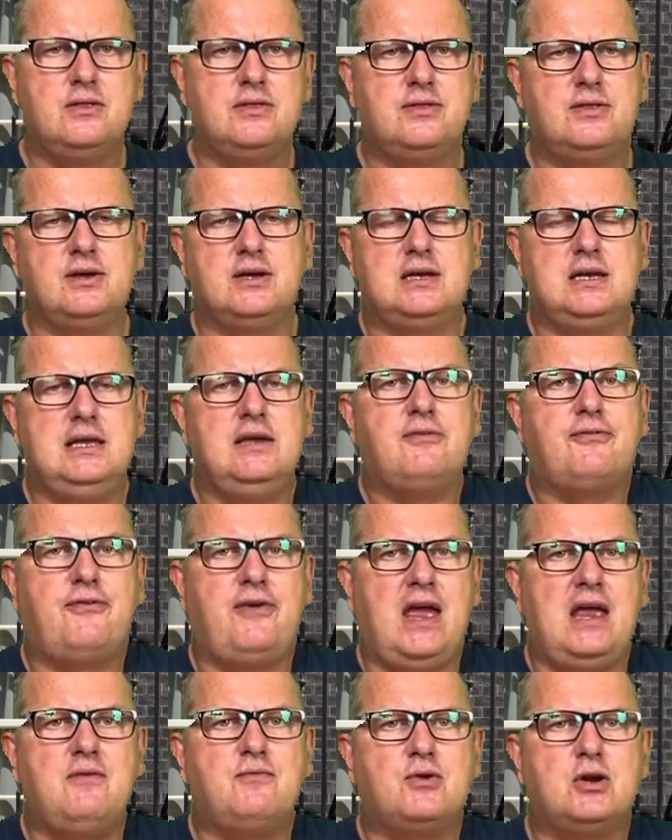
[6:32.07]
The clear
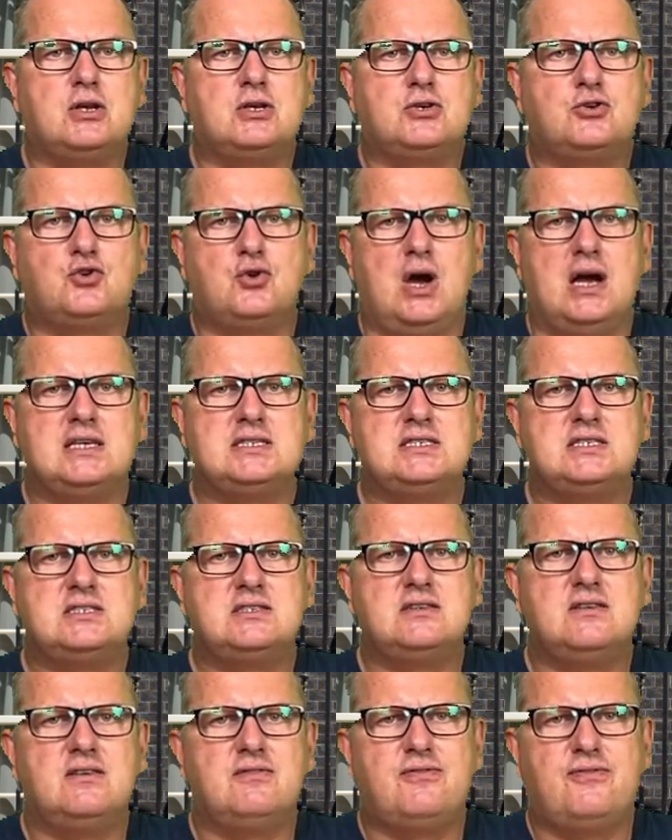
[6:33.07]
favourite,
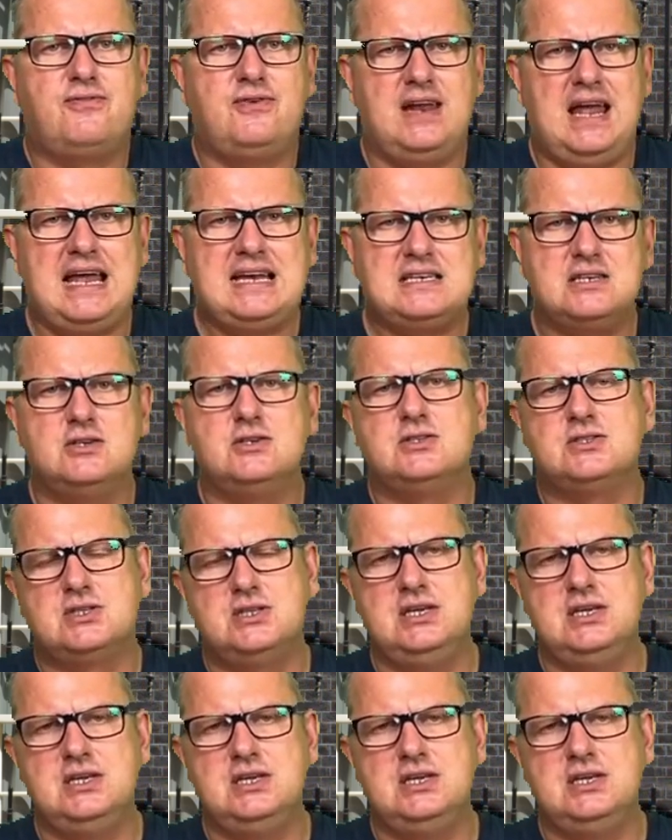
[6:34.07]
Truss, flatters